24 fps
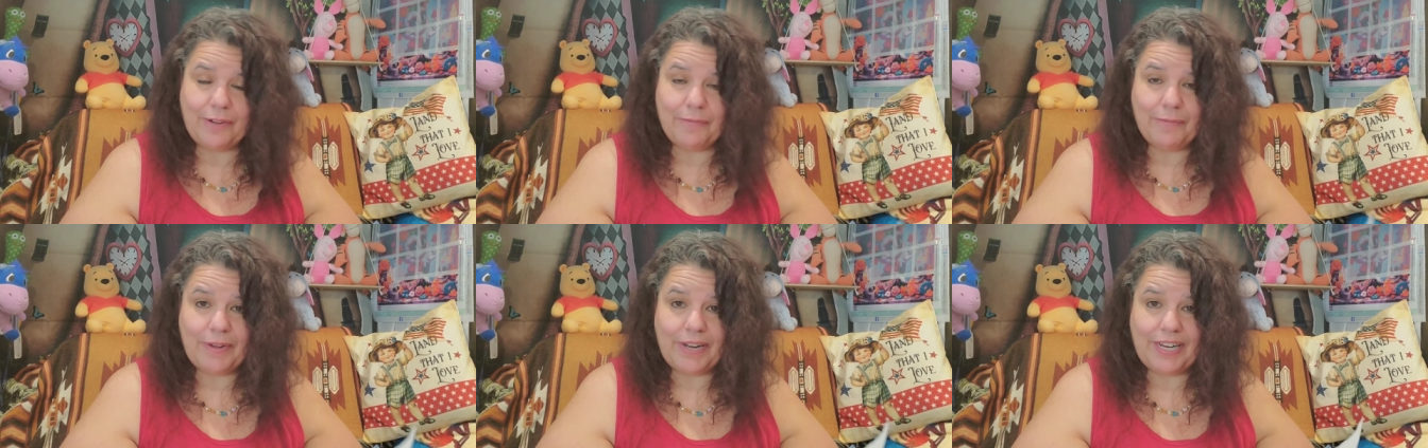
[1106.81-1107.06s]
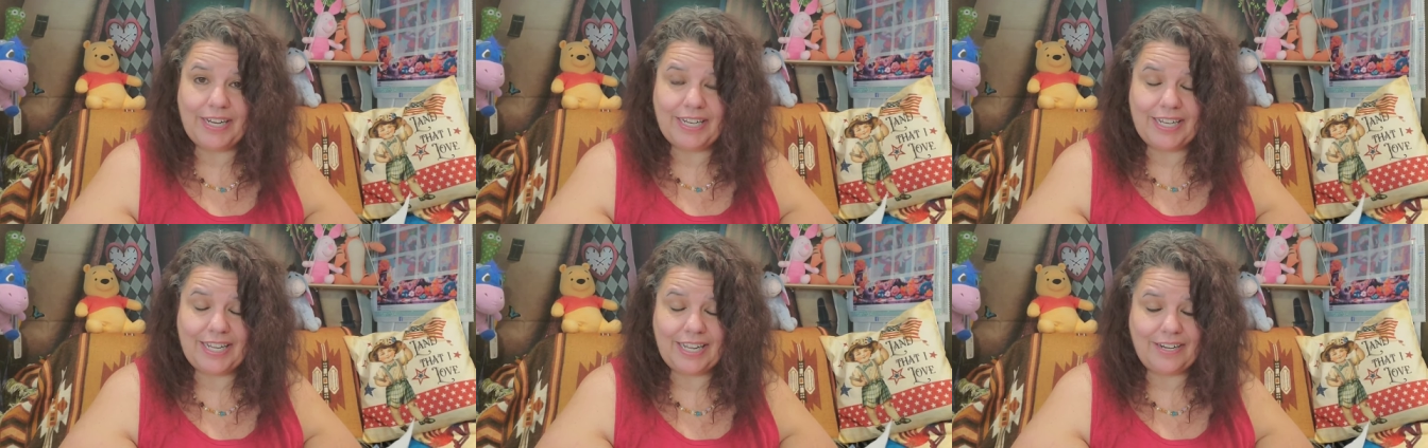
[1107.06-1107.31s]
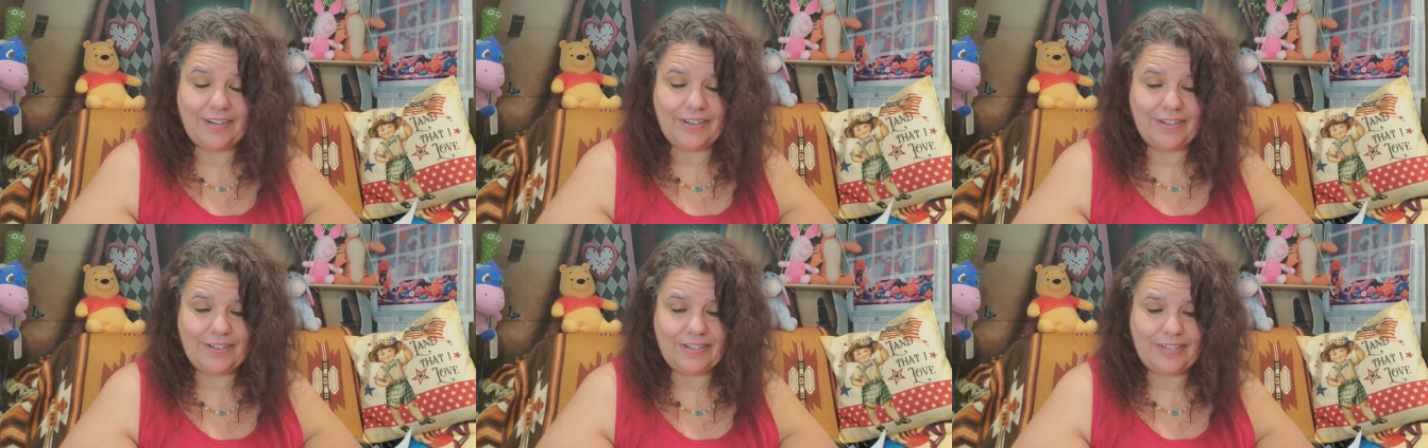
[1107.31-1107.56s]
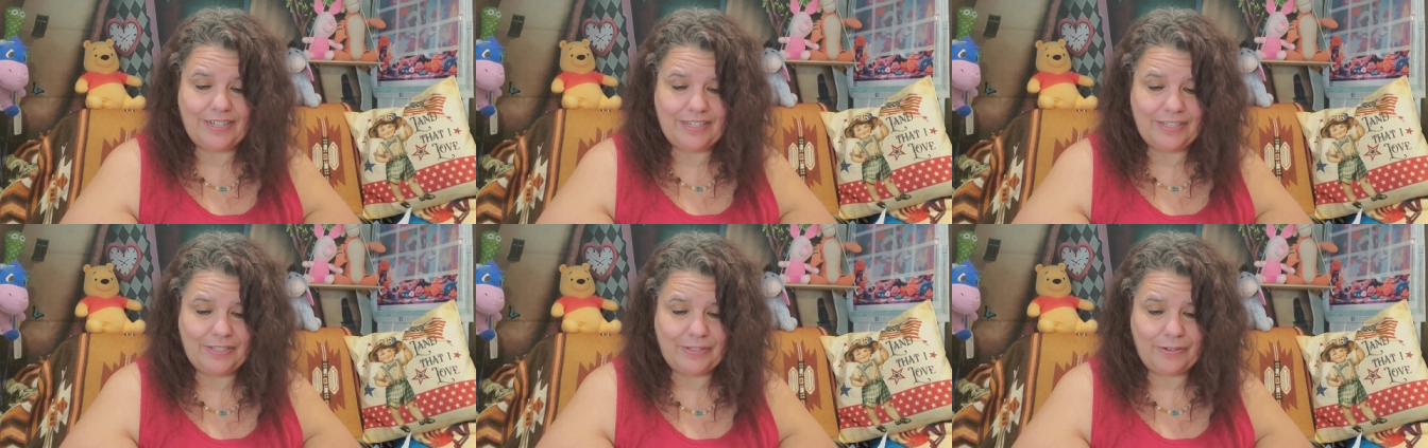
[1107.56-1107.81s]
I might get her
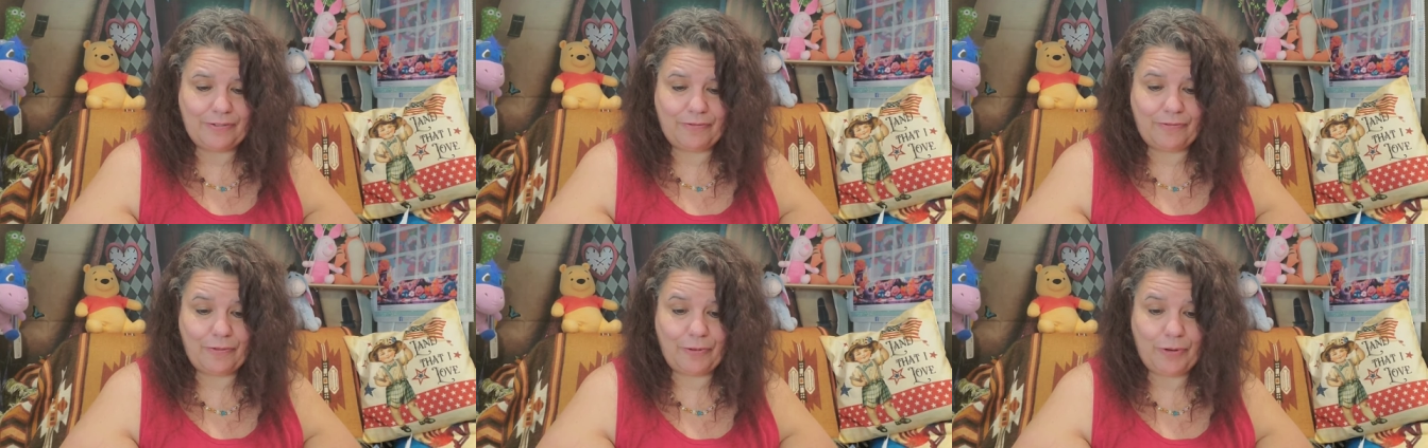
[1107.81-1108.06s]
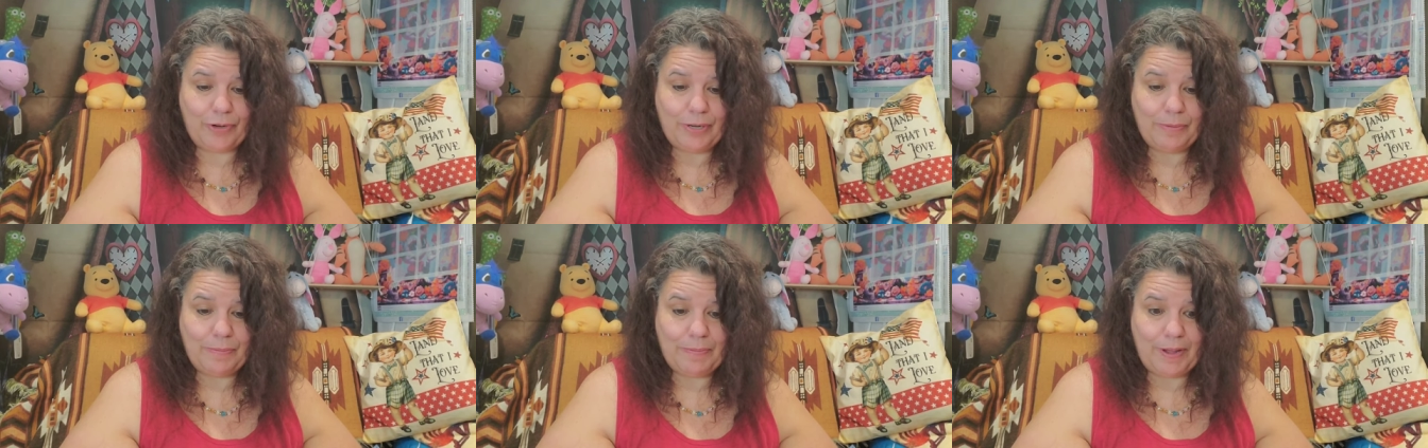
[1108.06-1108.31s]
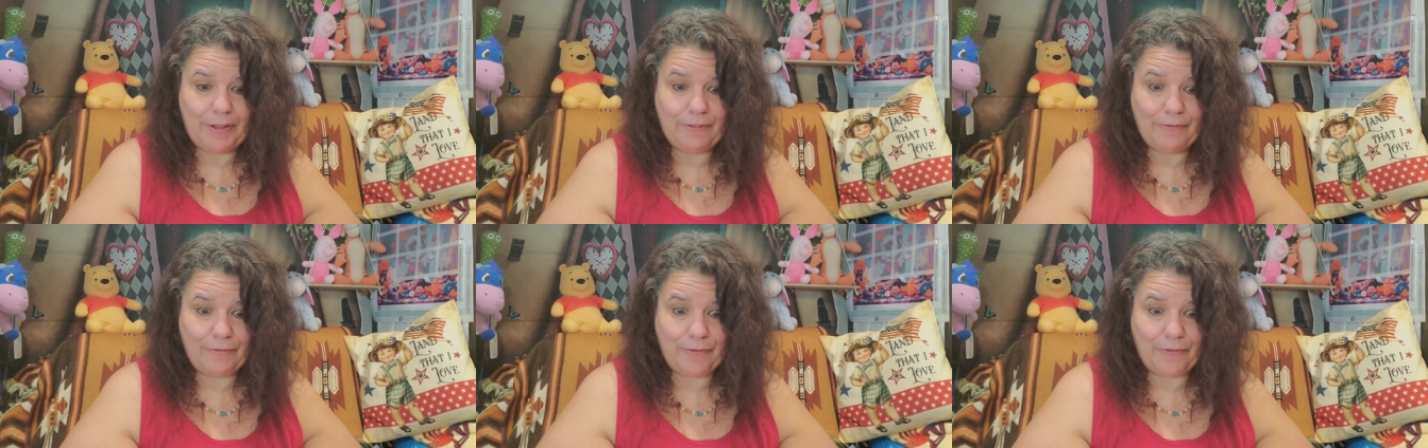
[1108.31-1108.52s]
into a 40 by